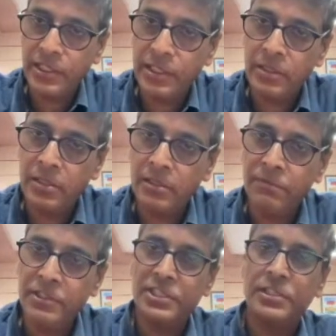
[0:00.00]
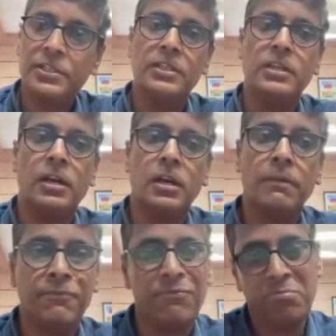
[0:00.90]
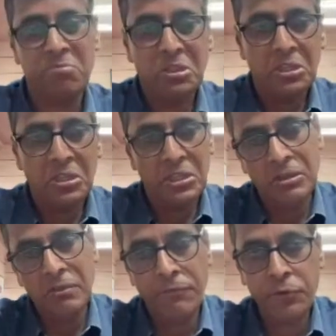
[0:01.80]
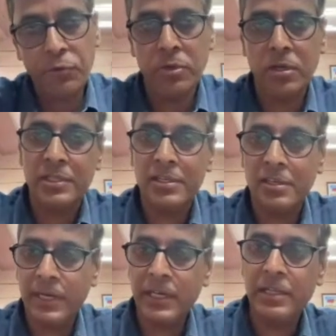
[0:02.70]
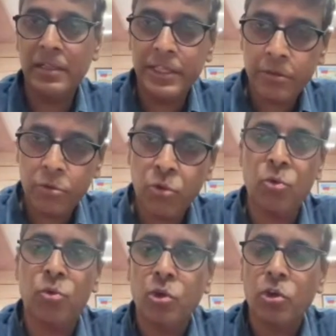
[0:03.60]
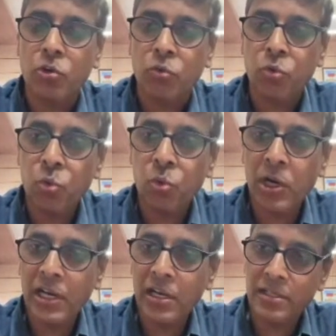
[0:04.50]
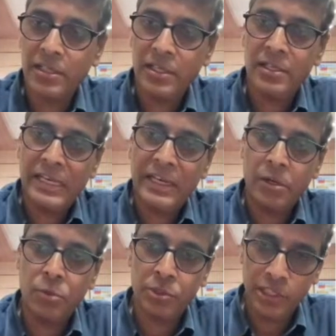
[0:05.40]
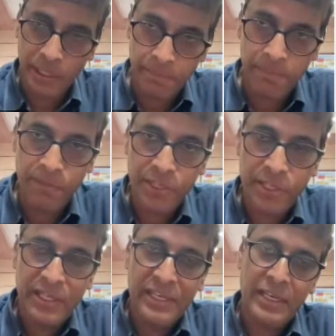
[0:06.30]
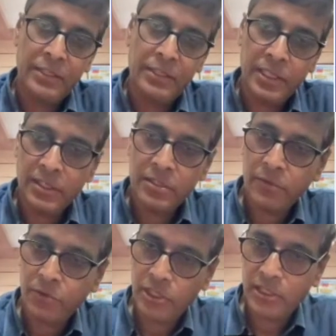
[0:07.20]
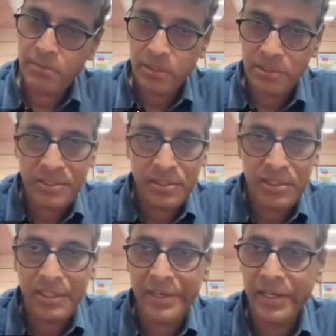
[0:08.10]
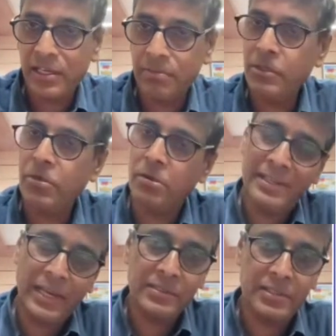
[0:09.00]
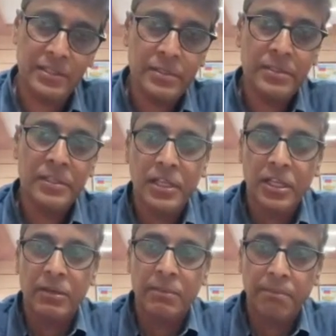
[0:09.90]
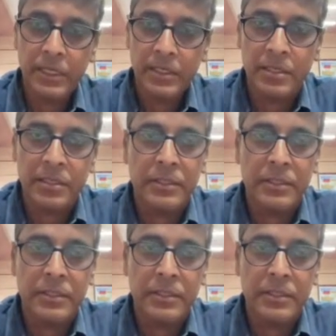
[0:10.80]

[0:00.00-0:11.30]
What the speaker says: in the vicinity of few nautical mile, they know who all are there around them, and in case of any emergency they can be contacted. But